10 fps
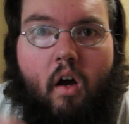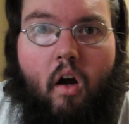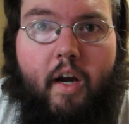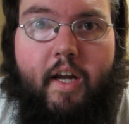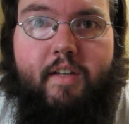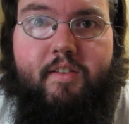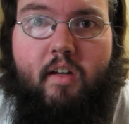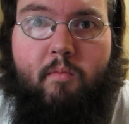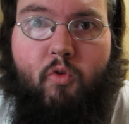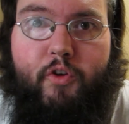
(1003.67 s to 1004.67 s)
Alright guys, and
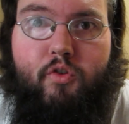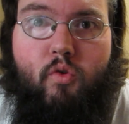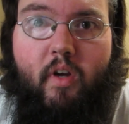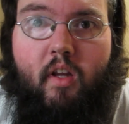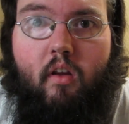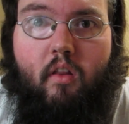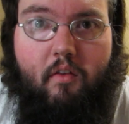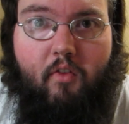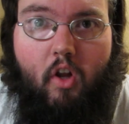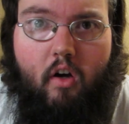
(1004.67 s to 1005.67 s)
I'm going to end the
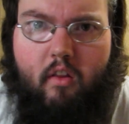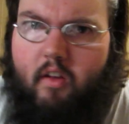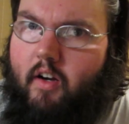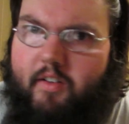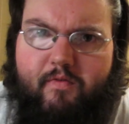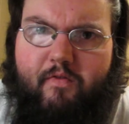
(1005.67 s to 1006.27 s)
vlog there.